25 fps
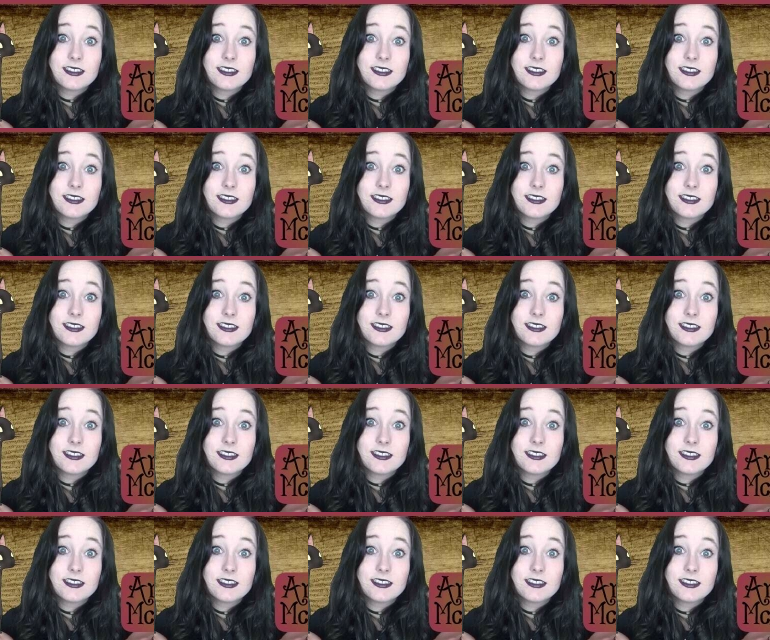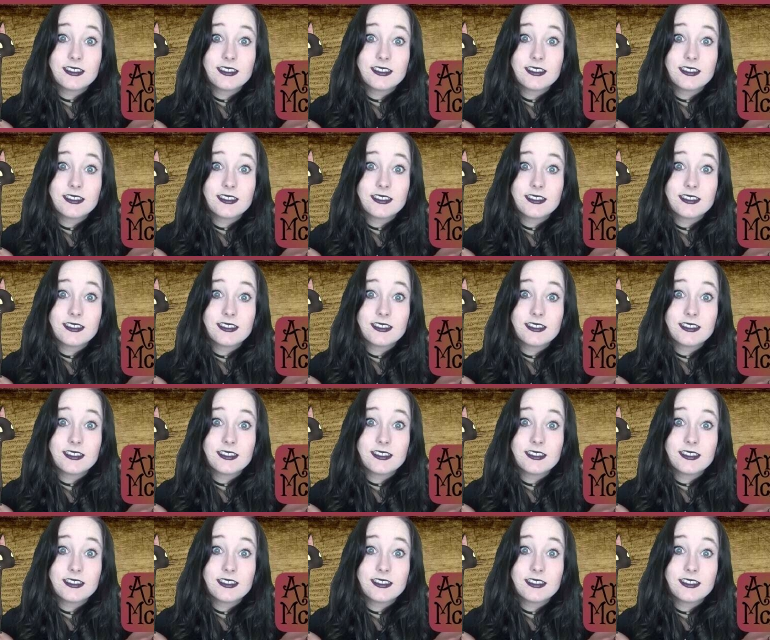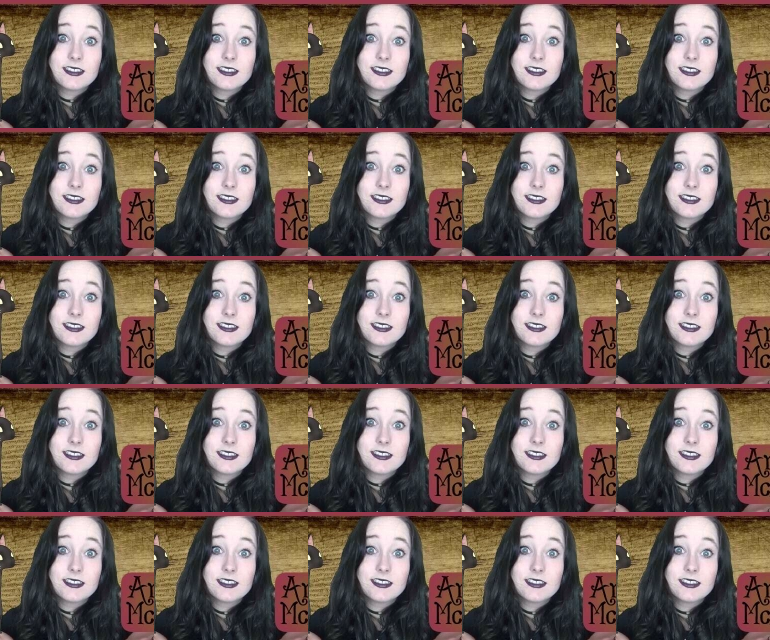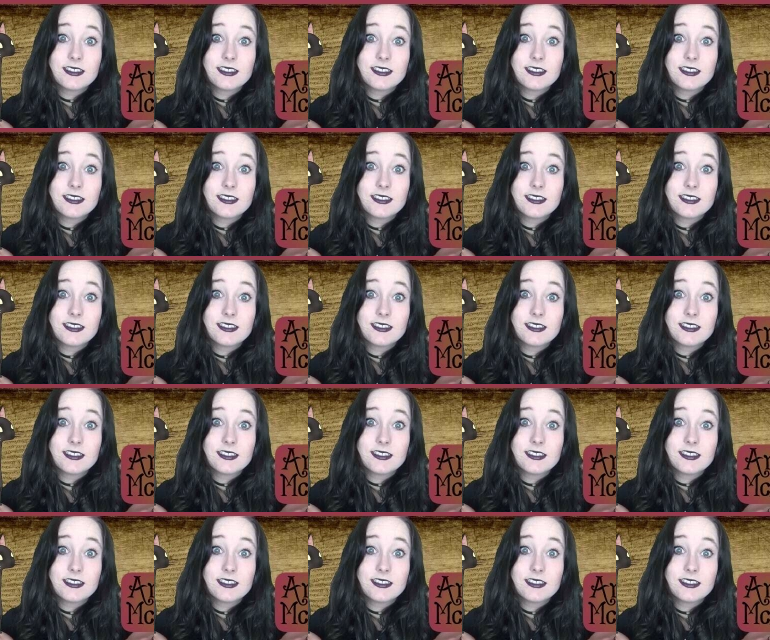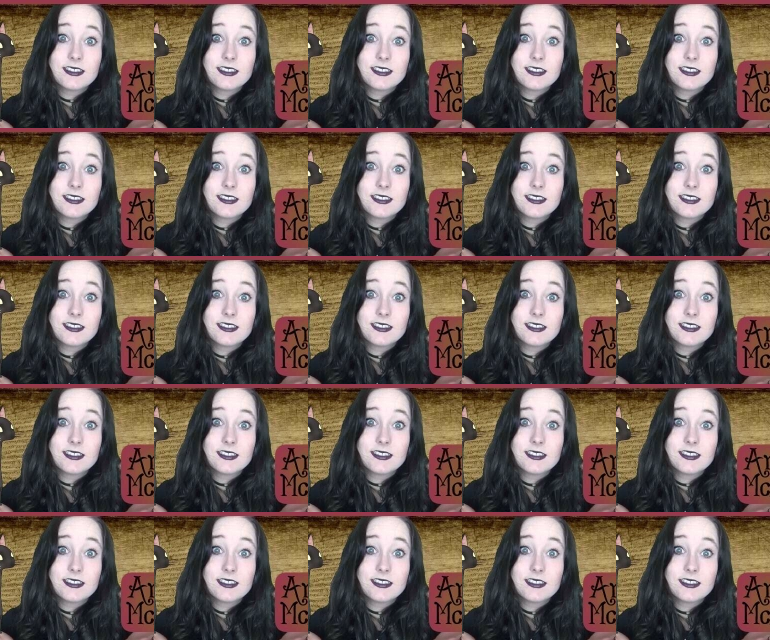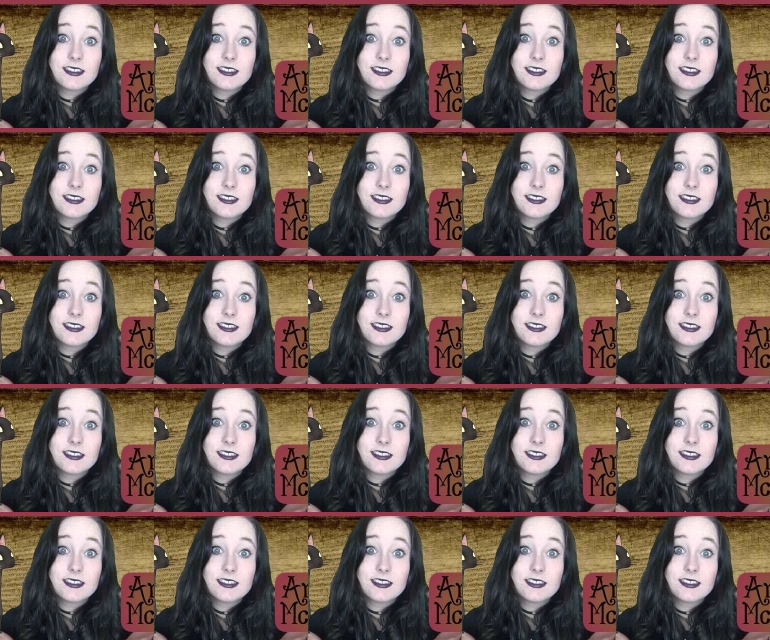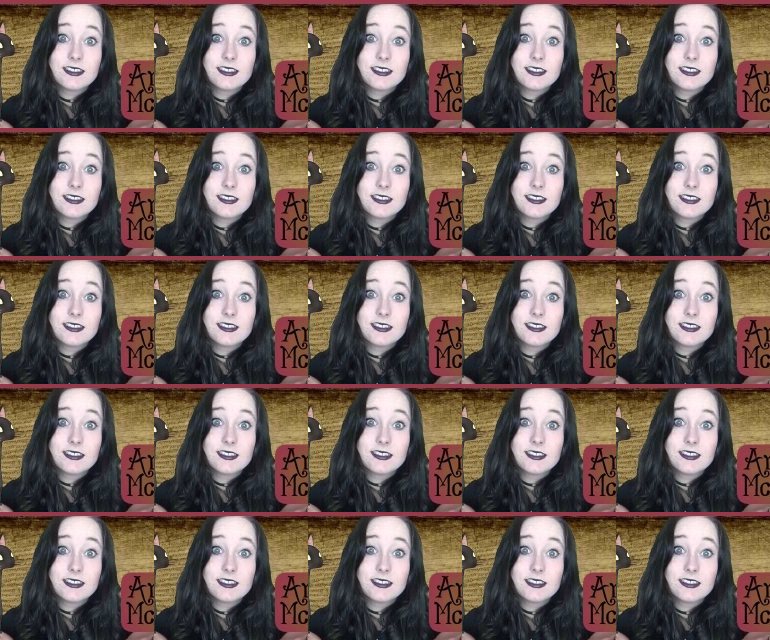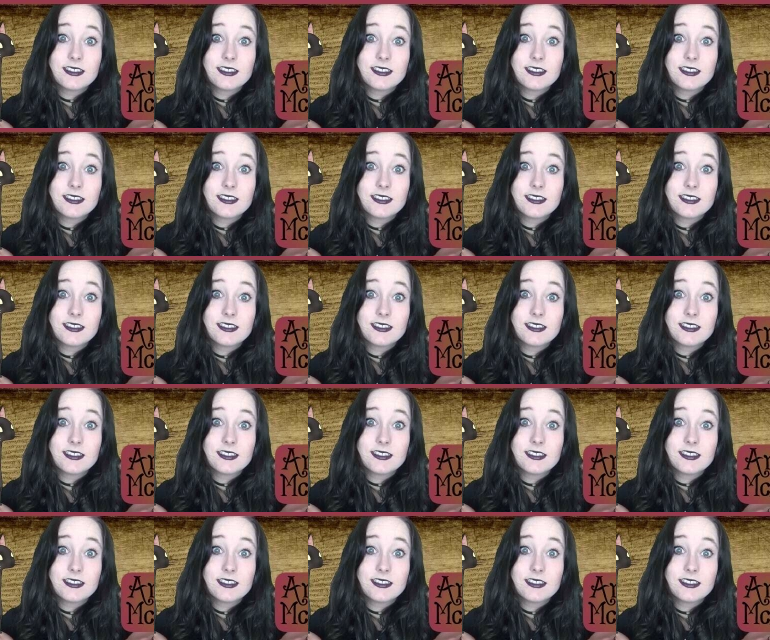The face doesn't move, so there is nothing to read.